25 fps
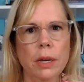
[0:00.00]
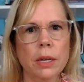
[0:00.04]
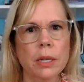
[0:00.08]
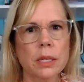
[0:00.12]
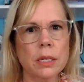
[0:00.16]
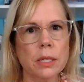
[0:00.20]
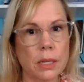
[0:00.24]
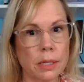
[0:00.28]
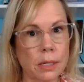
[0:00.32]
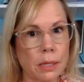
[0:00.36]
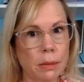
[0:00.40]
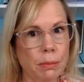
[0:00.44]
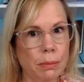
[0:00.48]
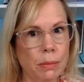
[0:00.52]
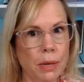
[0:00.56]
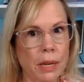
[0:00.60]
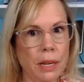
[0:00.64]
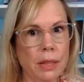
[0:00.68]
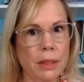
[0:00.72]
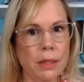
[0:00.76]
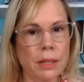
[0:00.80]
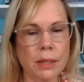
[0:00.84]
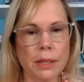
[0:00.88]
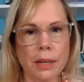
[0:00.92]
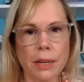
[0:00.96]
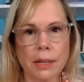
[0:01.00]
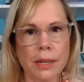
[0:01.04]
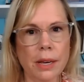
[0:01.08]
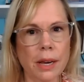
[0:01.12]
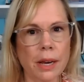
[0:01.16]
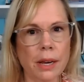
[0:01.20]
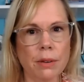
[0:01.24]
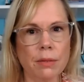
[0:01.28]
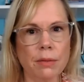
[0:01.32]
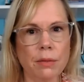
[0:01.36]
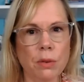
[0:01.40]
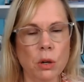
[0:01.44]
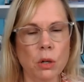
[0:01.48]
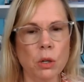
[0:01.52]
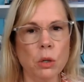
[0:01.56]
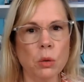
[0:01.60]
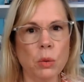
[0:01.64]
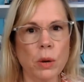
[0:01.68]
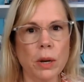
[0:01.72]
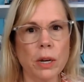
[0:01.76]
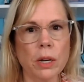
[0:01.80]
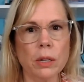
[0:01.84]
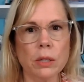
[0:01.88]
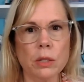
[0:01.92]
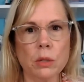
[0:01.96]
Doesn't mean that they can't fall
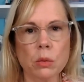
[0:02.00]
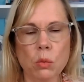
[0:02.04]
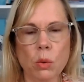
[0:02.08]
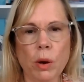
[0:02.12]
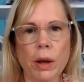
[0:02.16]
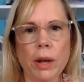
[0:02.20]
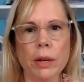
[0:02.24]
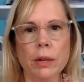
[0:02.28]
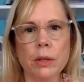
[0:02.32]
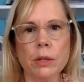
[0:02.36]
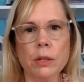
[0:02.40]
away as well.